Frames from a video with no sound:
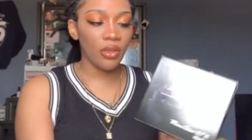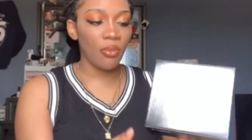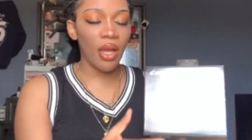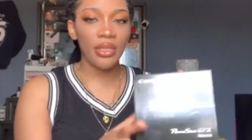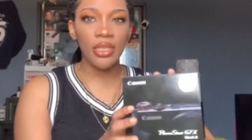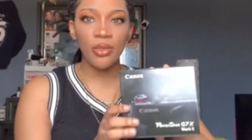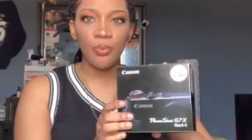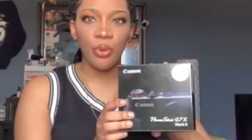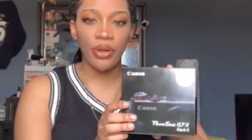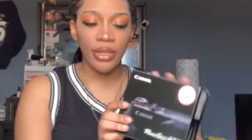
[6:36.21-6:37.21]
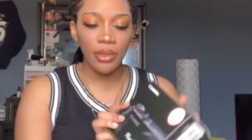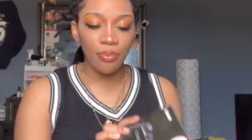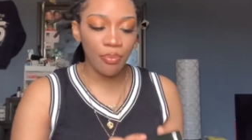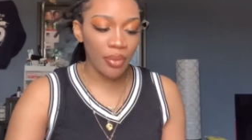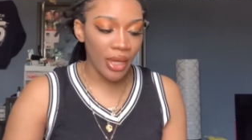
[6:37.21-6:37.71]
The box is pretty
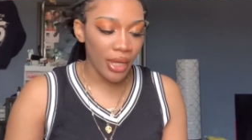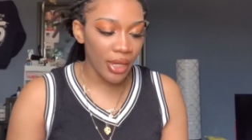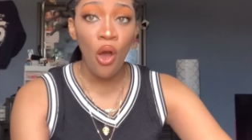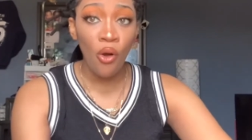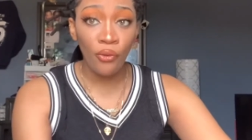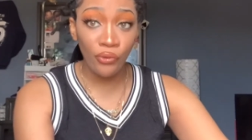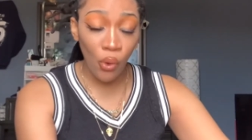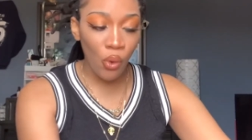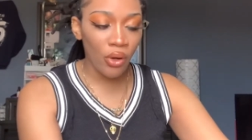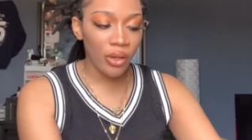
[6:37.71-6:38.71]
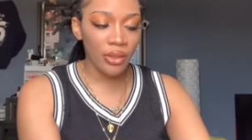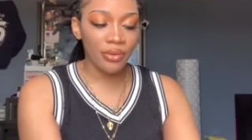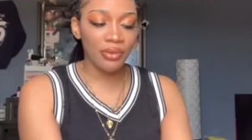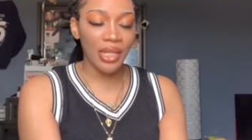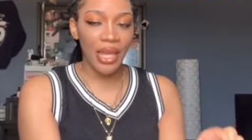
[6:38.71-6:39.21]
big for
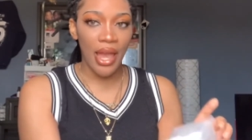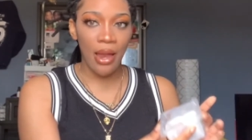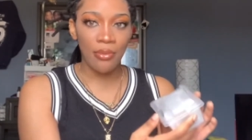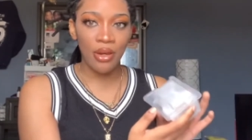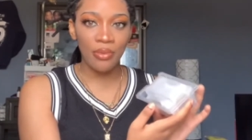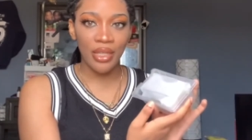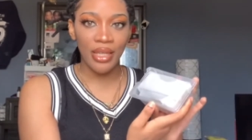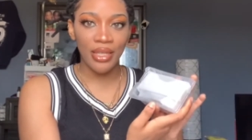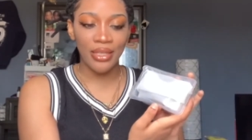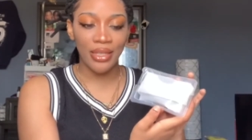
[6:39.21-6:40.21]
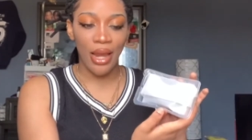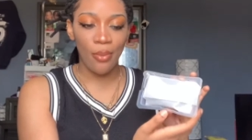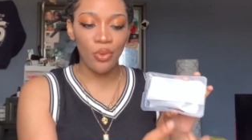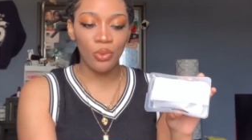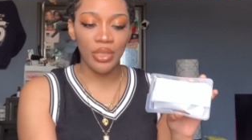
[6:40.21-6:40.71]
the camera because the
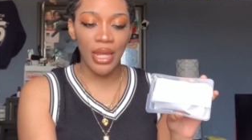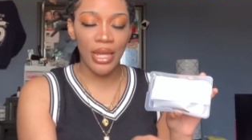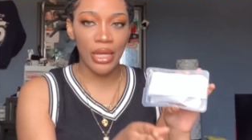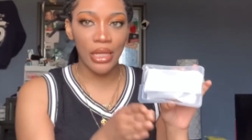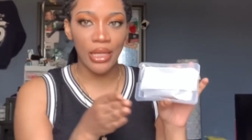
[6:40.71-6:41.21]
camera was like